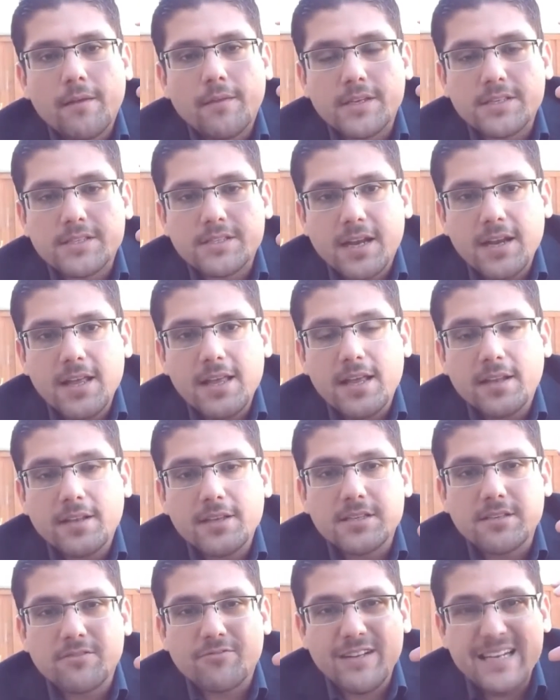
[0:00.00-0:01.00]
the study that
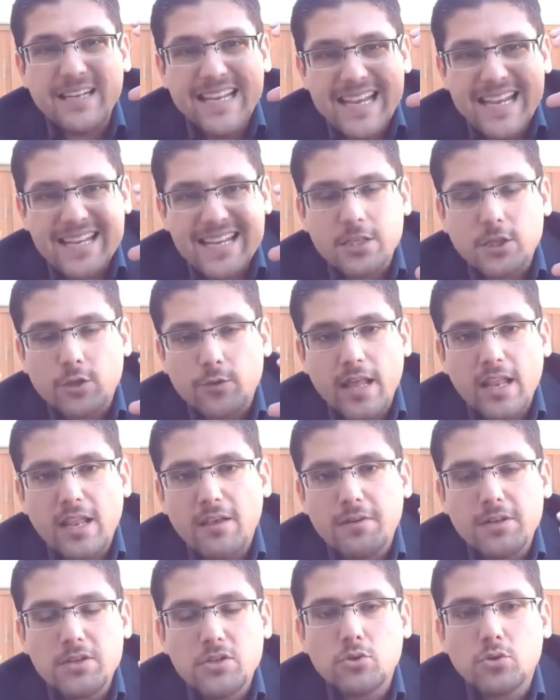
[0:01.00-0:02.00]
is least
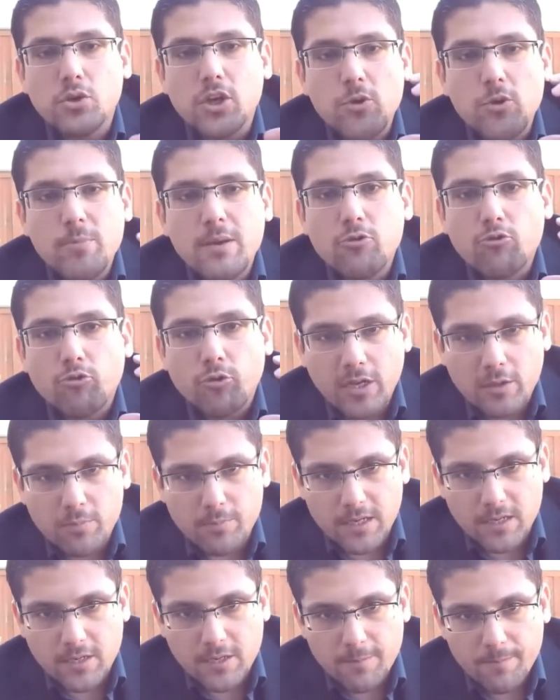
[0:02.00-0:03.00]
relevant to human
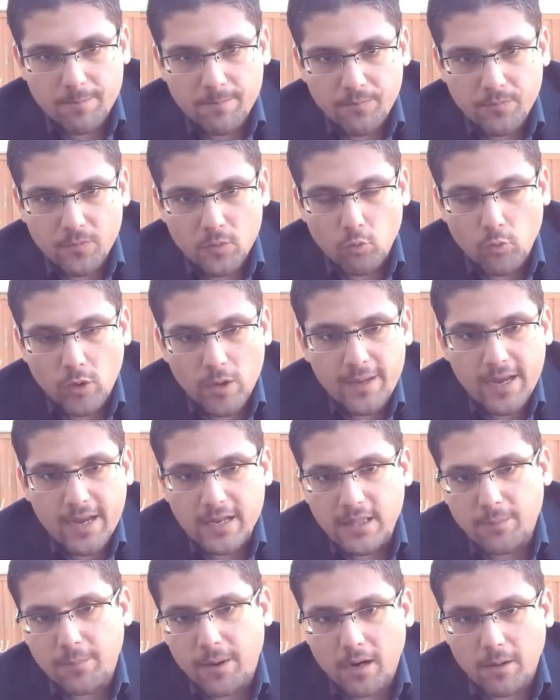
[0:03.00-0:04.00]
treatment will be
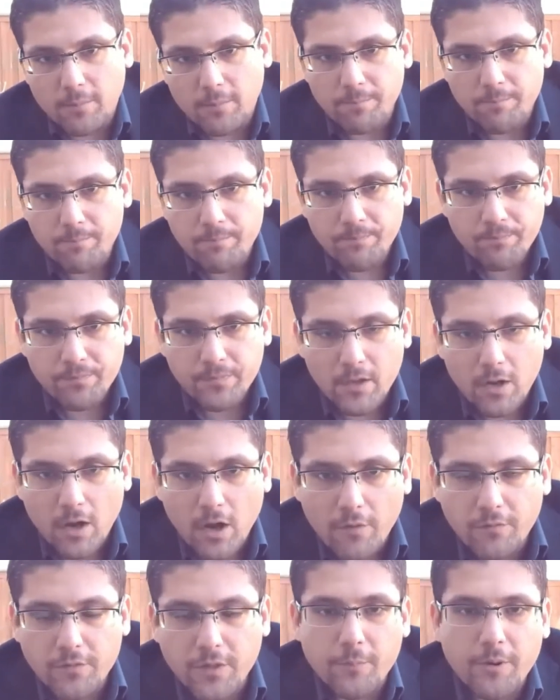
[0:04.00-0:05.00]
at the bottom
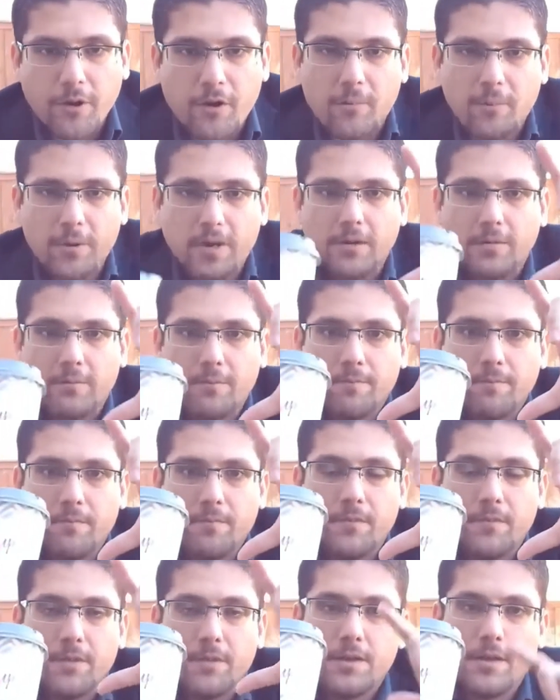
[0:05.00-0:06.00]
of the pyramid.
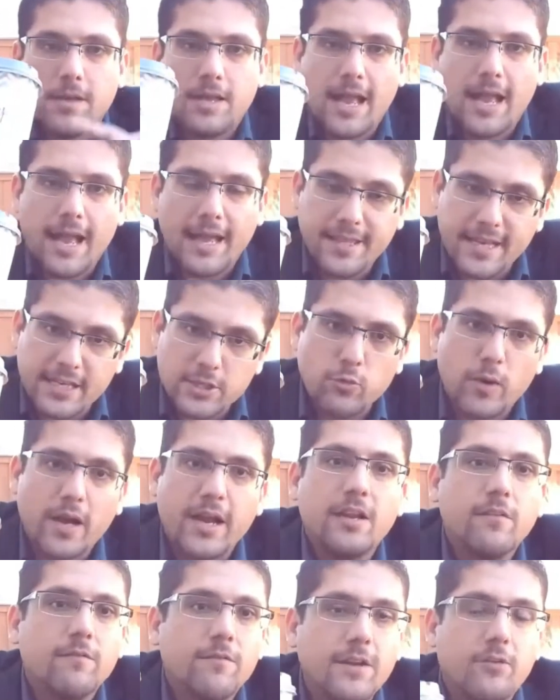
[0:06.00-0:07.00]
And that's
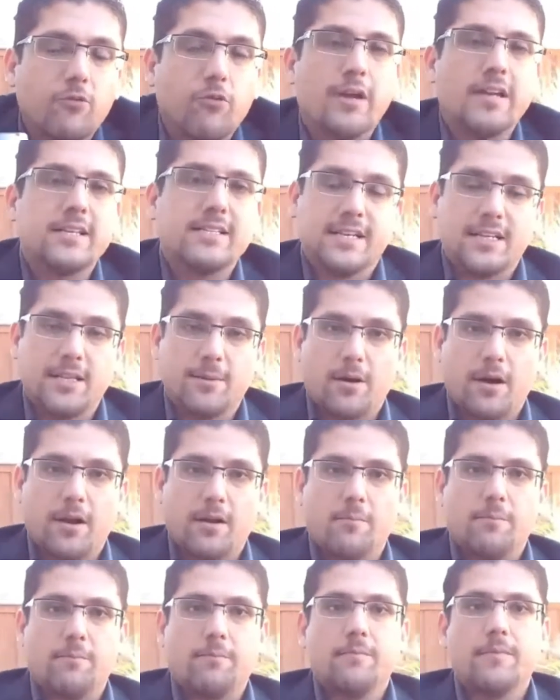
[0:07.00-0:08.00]
why in vitro is at the
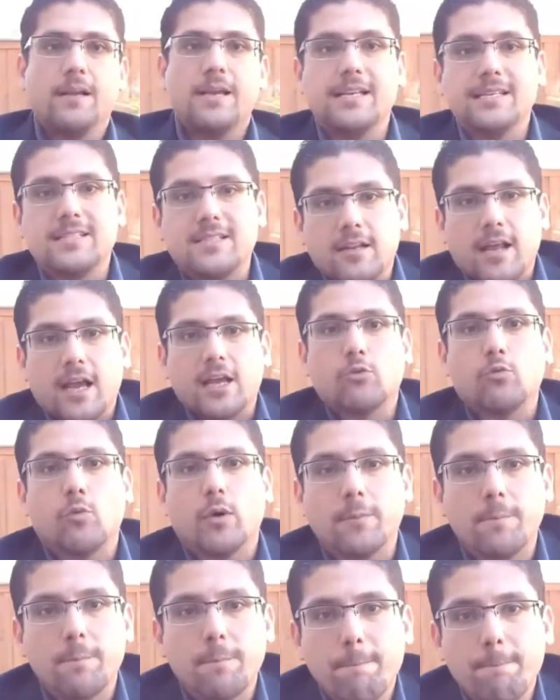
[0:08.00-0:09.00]
bottom, is the ninth
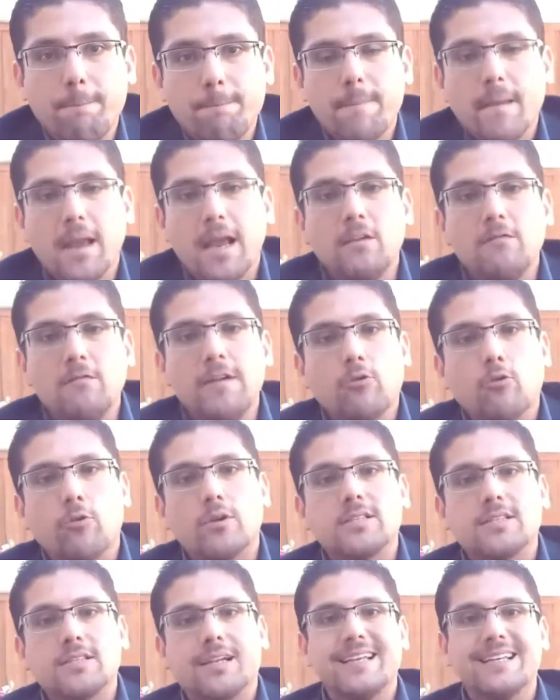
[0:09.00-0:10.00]
one. In
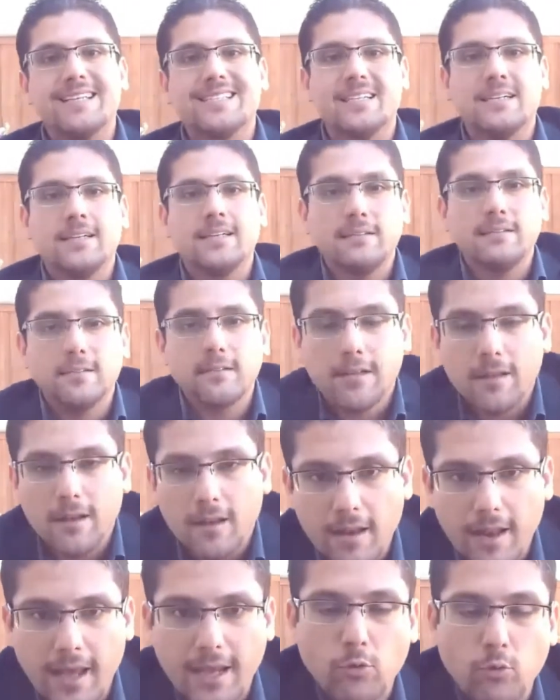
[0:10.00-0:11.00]
vitro study is the
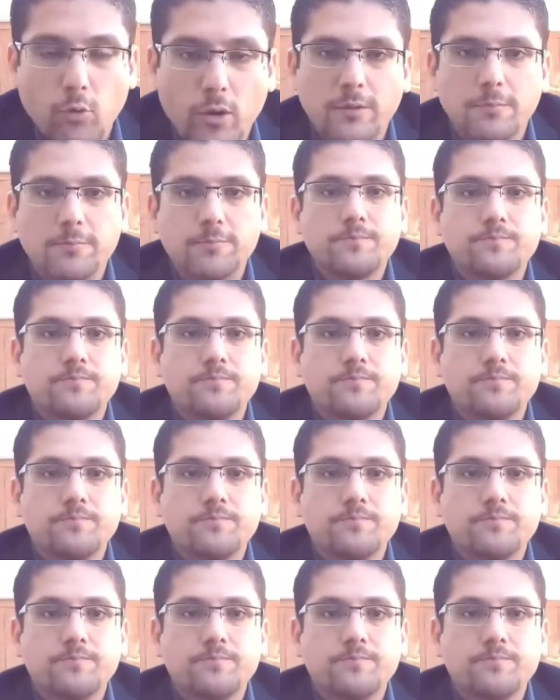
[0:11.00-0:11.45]
ninth one.